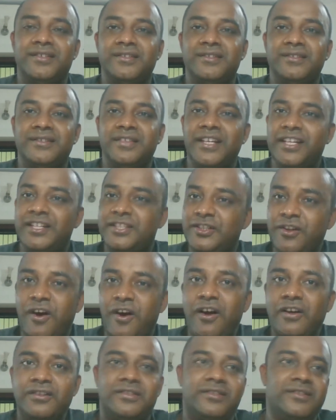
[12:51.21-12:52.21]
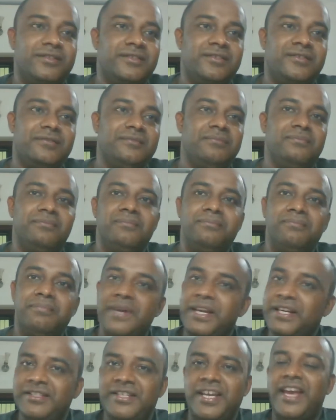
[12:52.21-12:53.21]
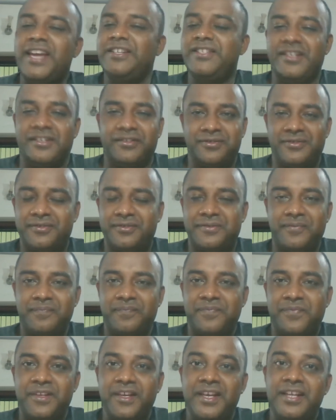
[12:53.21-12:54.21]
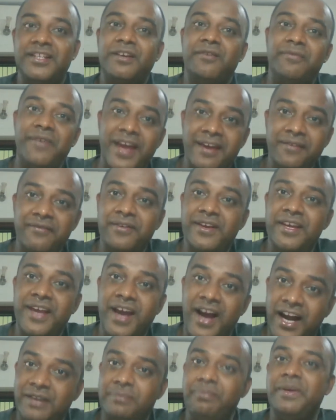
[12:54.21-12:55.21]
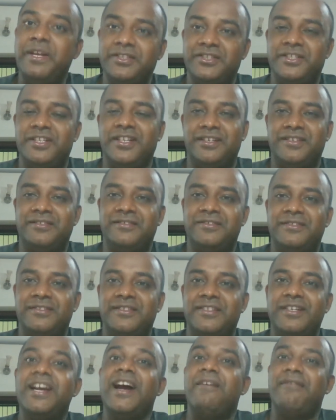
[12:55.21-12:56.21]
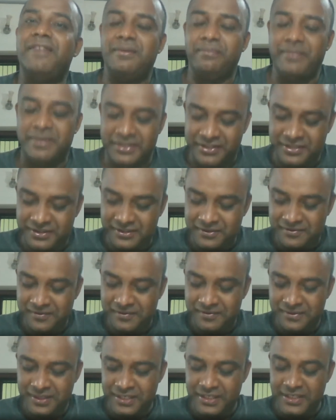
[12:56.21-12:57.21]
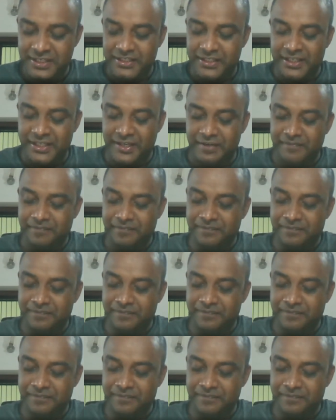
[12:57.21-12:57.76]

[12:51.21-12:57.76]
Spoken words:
There is not big changes in the way we administer government in India.